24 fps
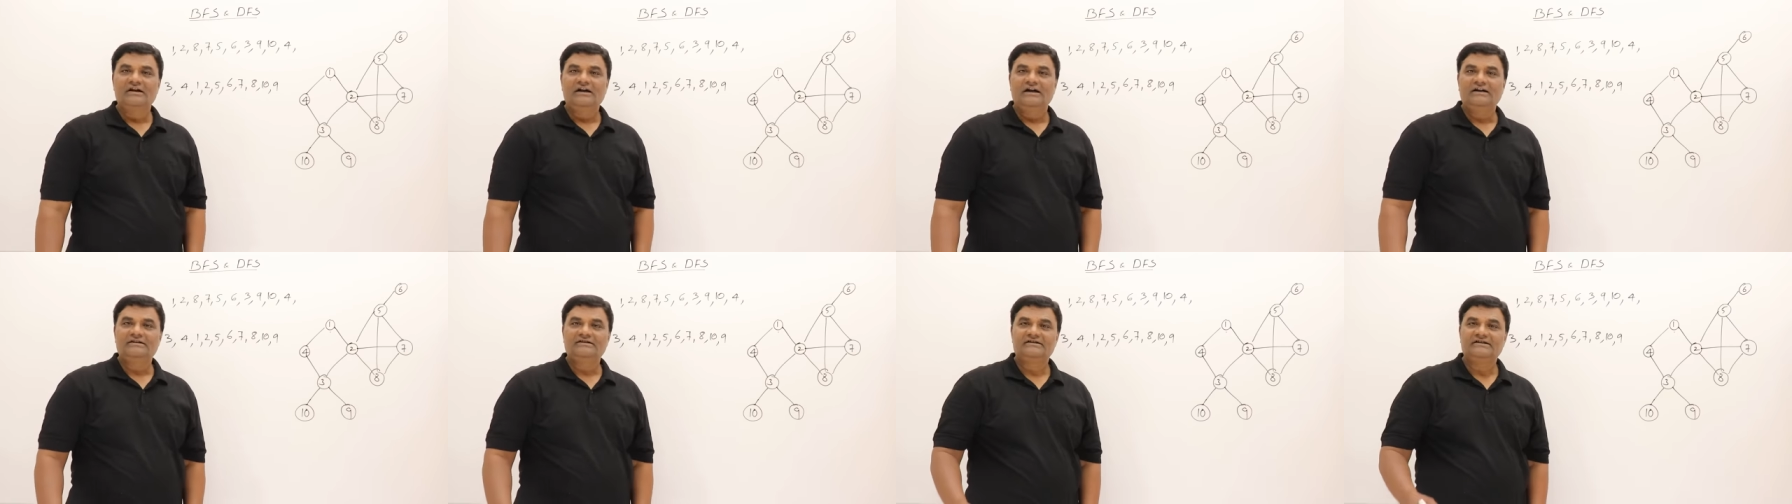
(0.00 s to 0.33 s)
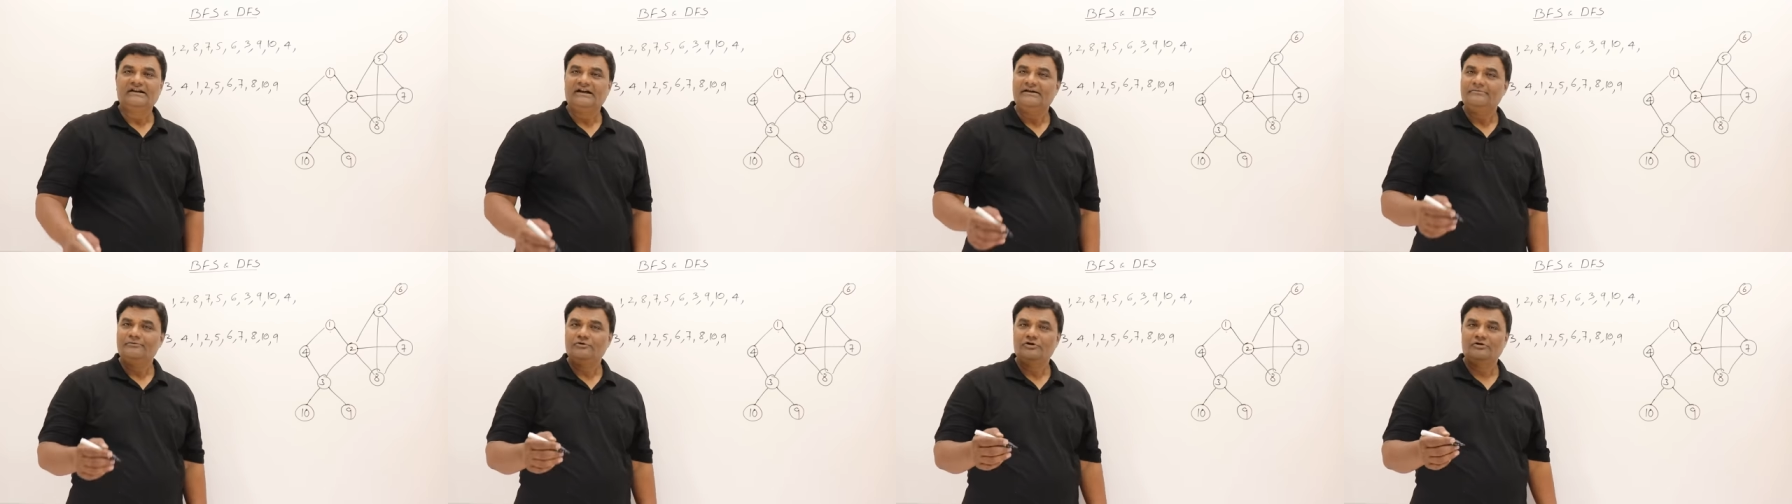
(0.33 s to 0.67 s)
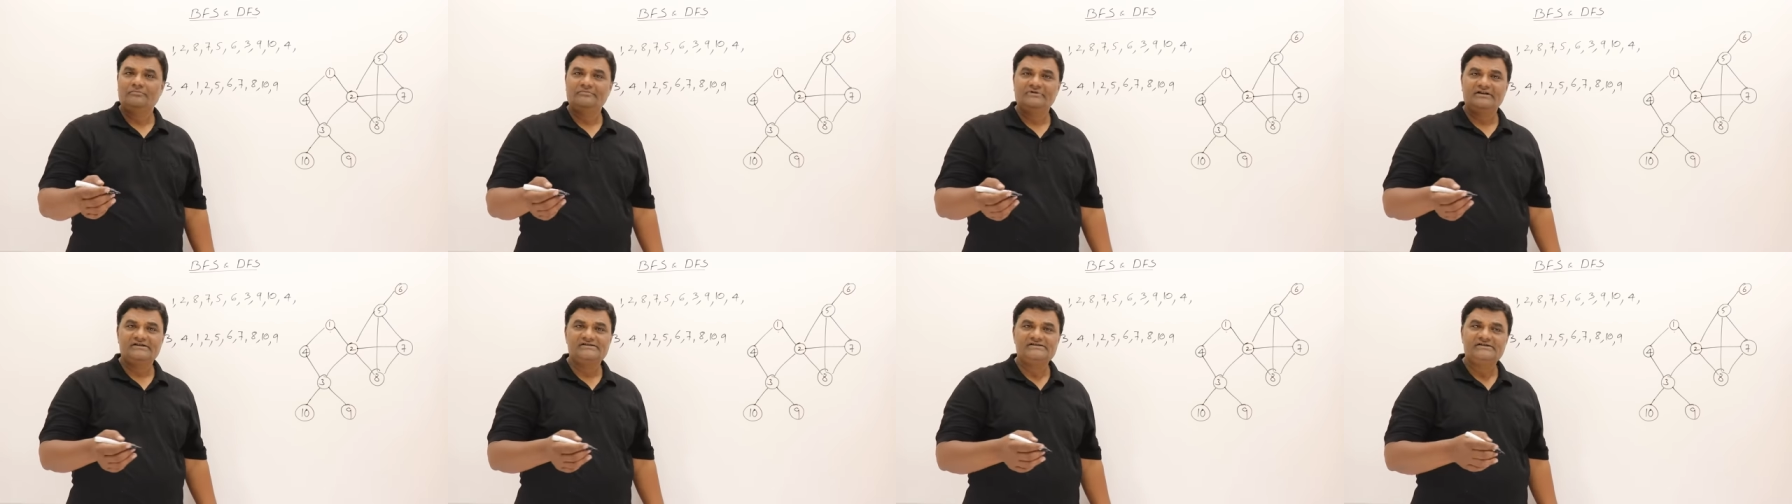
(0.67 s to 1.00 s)
And the time
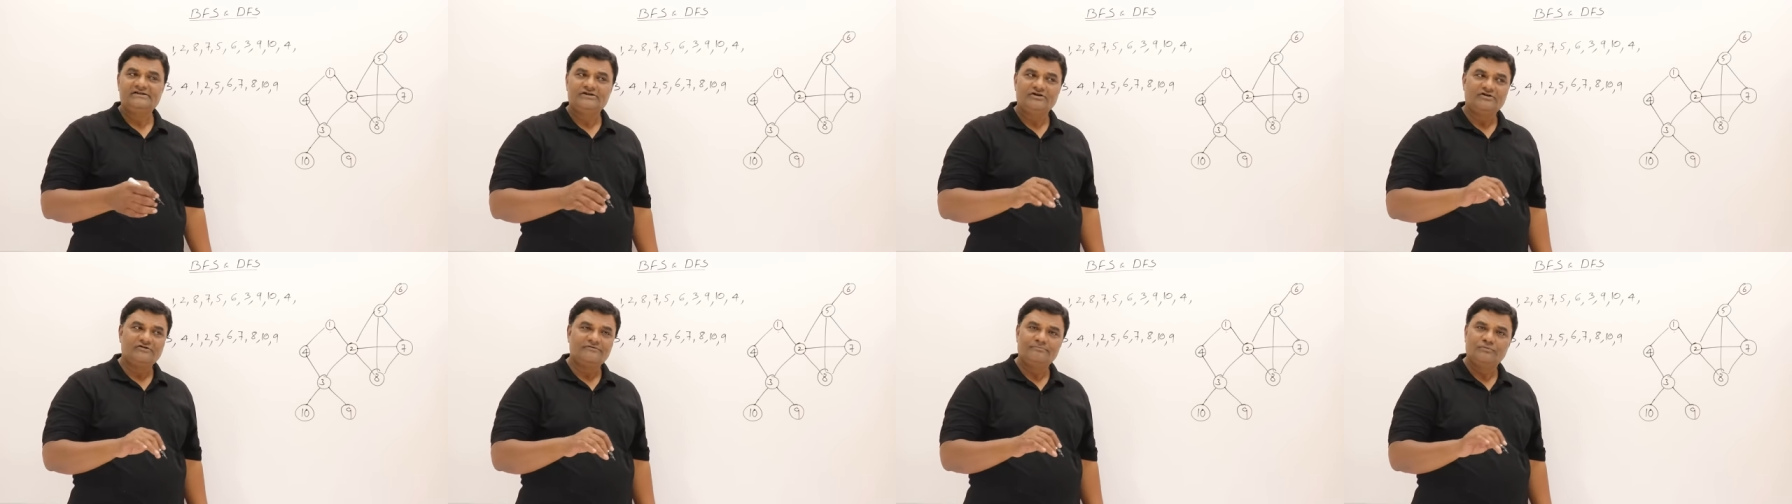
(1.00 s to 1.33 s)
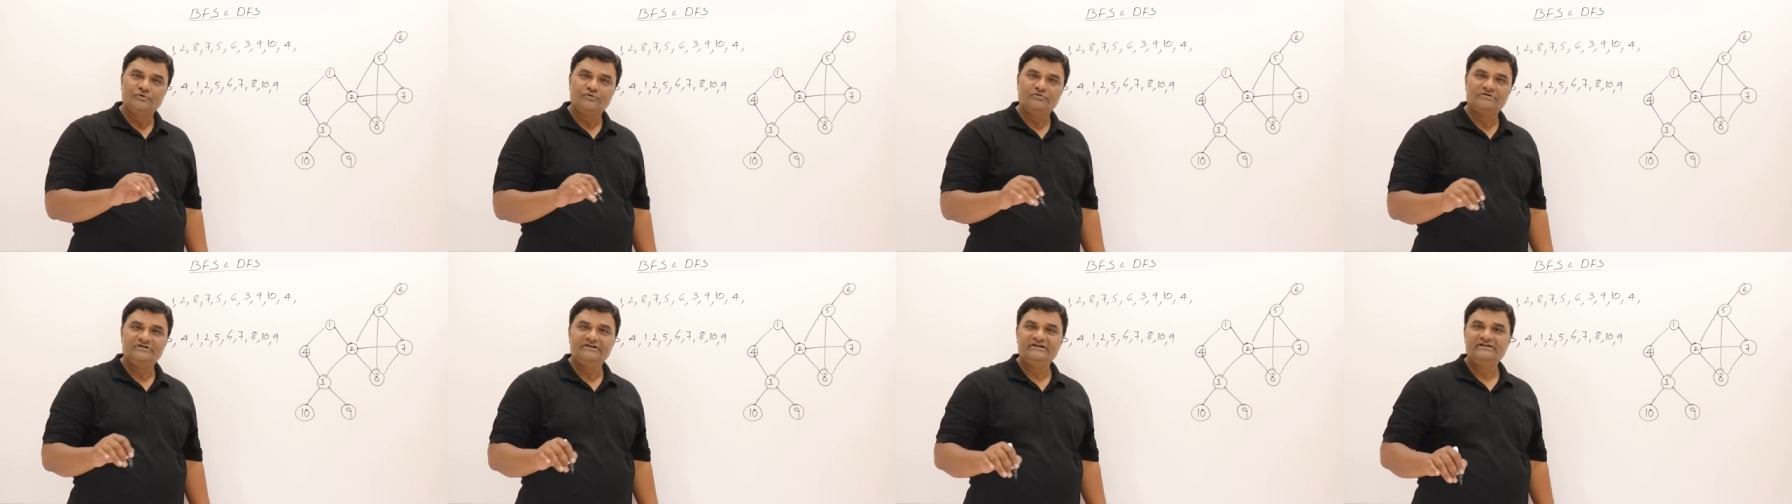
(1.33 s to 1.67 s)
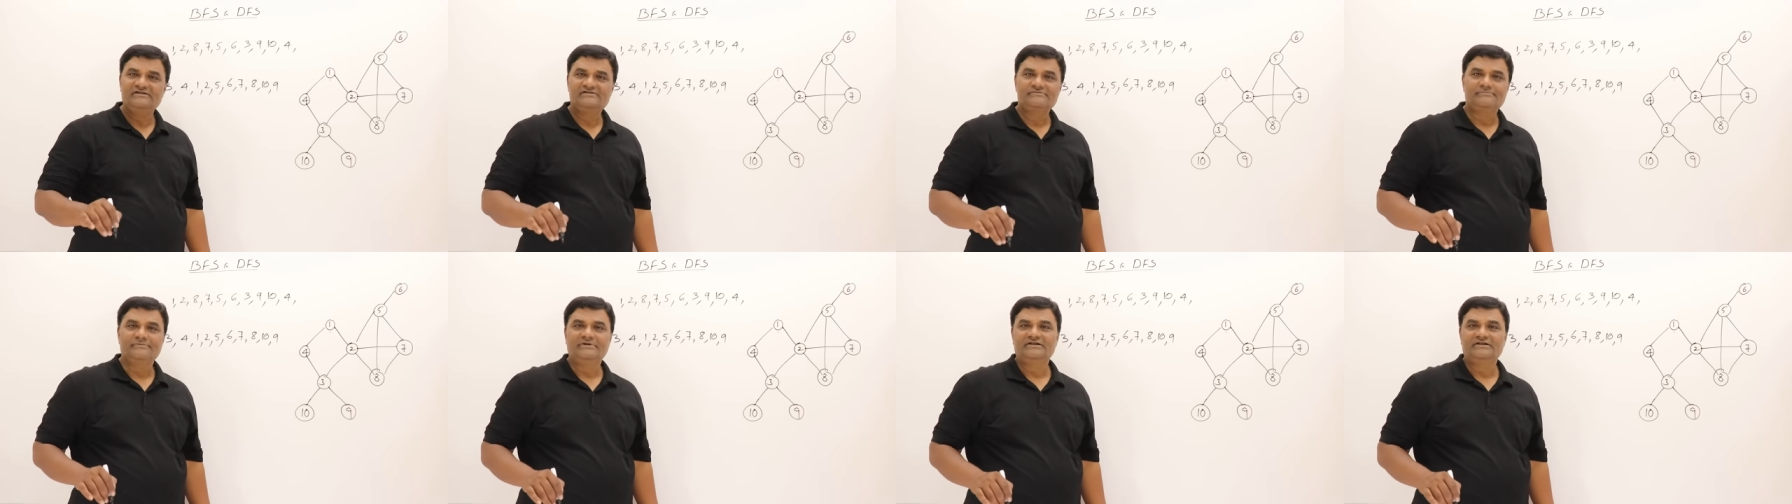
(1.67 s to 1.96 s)
complexity of both these